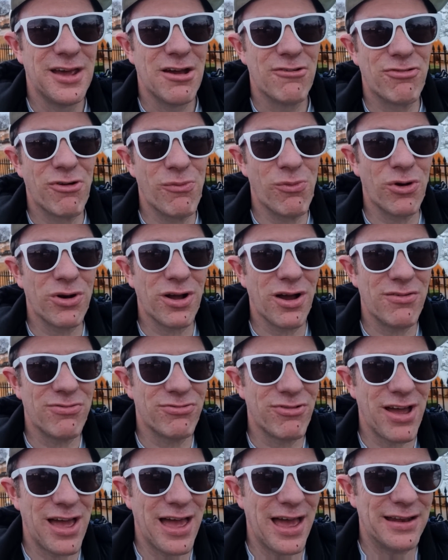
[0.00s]
From what I've
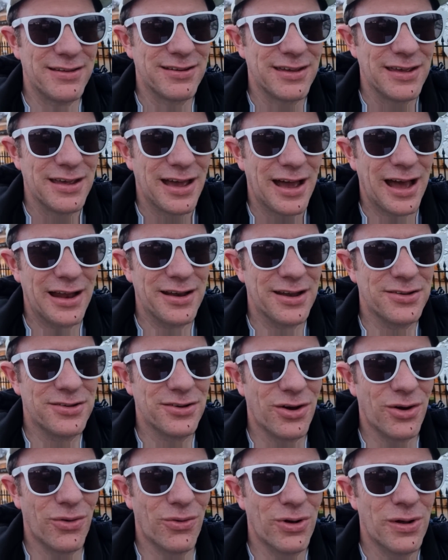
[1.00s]
read,
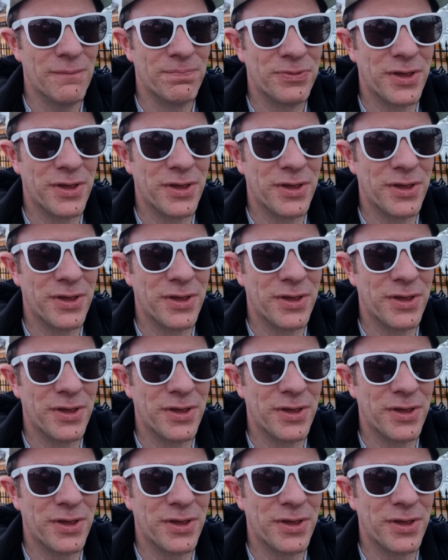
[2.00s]
Anadol